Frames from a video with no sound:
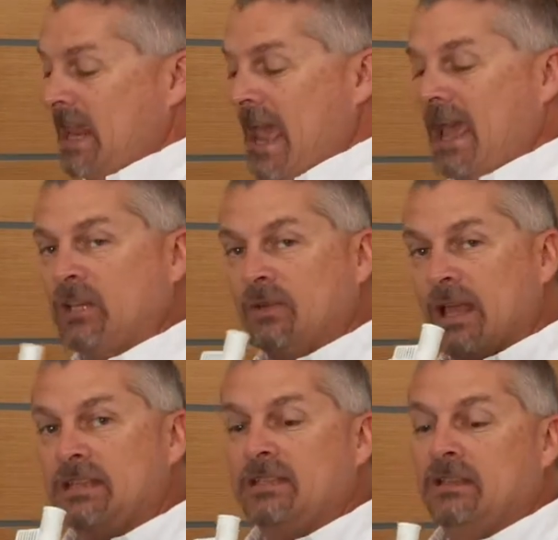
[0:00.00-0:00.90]
the
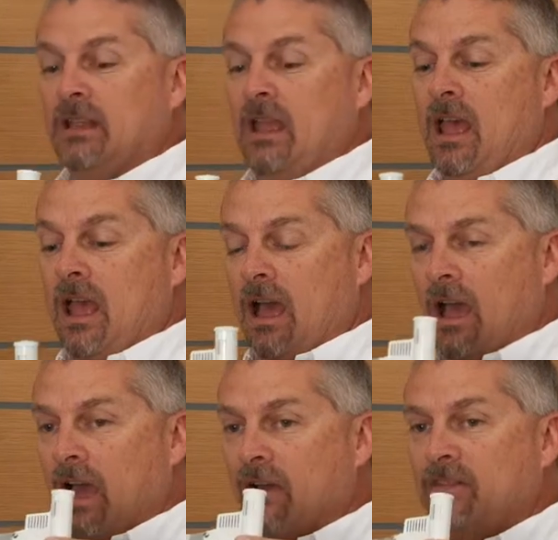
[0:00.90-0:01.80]
address
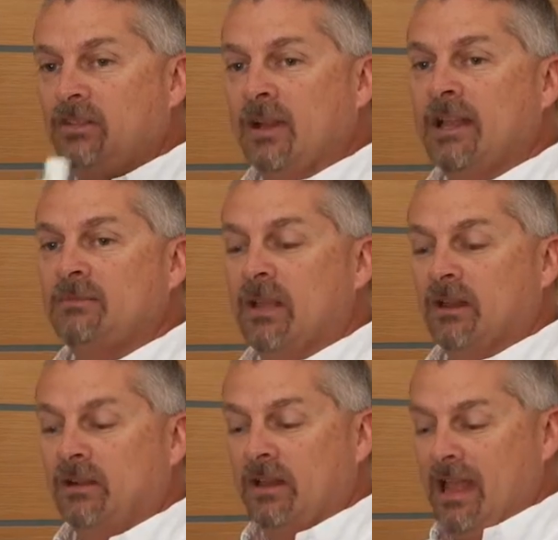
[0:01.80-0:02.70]
of the
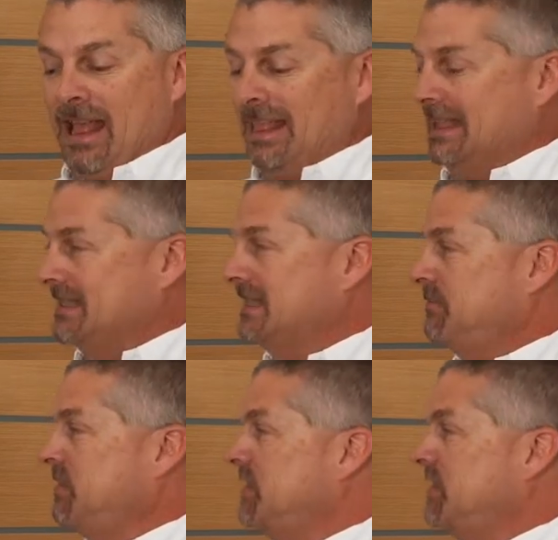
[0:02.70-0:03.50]
transmitter, this is the